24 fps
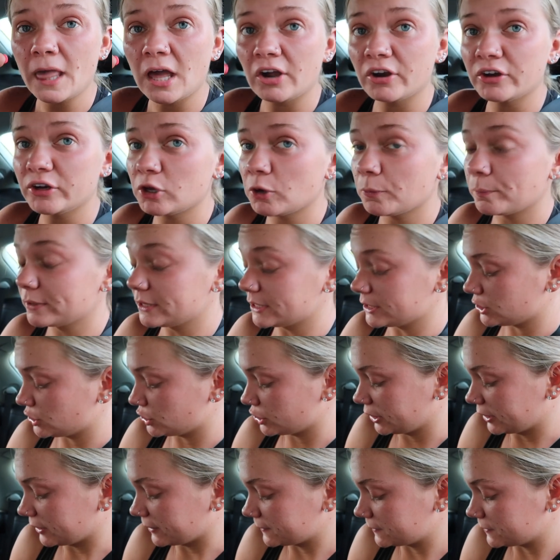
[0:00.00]
I already opened this
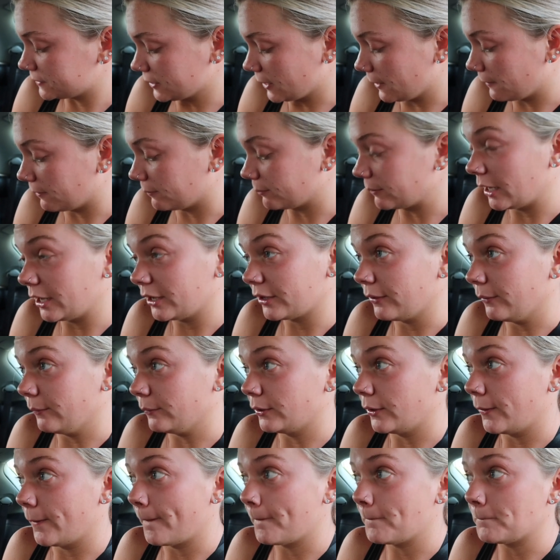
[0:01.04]
drink, so I'm not
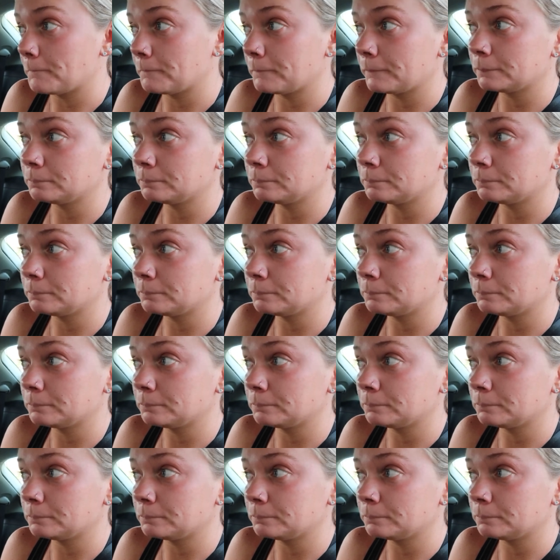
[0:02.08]
going home.